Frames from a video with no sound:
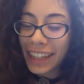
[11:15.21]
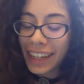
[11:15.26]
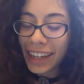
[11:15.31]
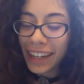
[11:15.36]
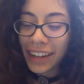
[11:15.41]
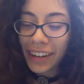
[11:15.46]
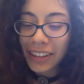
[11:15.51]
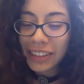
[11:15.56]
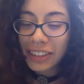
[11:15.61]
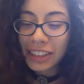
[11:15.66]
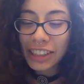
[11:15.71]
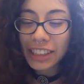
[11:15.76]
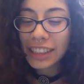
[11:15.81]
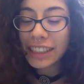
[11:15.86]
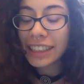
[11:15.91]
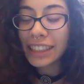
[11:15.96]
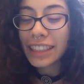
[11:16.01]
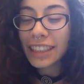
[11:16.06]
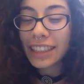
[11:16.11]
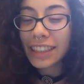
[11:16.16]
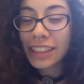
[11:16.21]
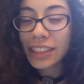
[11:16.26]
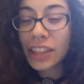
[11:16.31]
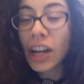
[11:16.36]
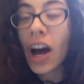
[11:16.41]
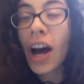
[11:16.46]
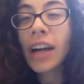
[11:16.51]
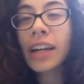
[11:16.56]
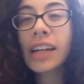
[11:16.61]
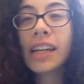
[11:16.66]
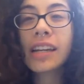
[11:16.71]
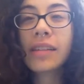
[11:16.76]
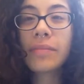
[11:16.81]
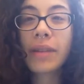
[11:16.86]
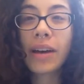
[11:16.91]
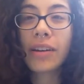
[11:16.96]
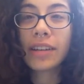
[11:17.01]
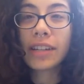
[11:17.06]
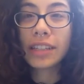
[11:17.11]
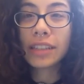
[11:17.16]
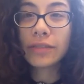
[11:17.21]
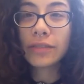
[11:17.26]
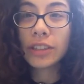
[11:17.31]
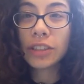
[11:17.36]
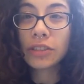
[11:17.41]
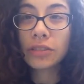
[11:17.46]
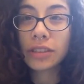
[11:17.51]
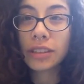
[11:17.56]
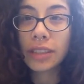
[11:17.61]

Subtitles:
you know, just talking about individual